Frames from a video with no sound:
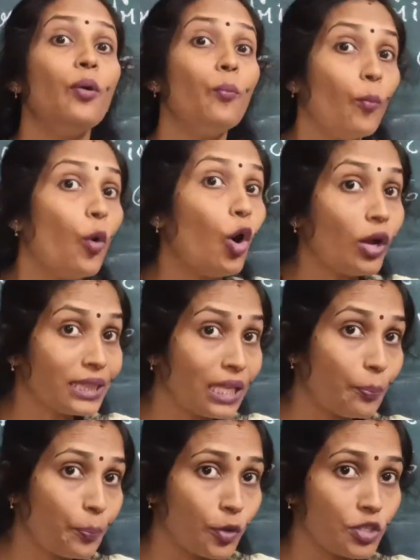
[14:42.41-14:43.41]
More
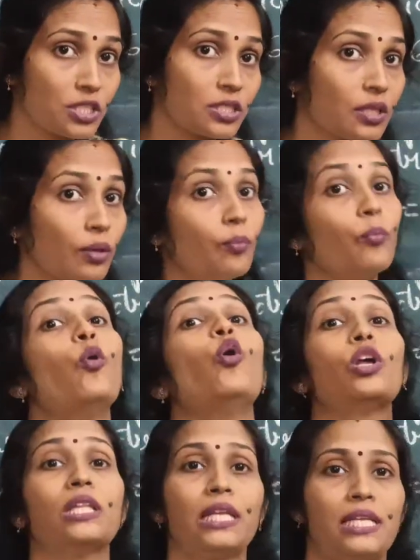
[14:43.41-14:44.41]
the push,
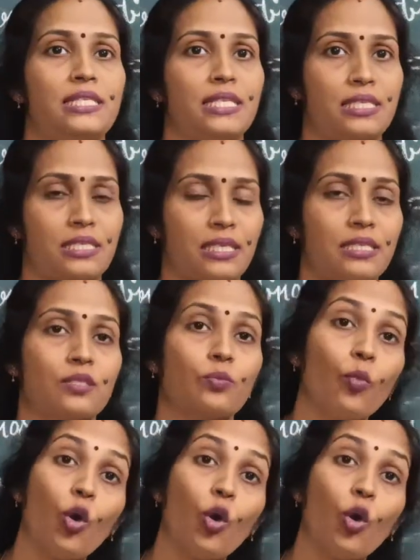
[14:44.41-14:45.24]
more the resistance.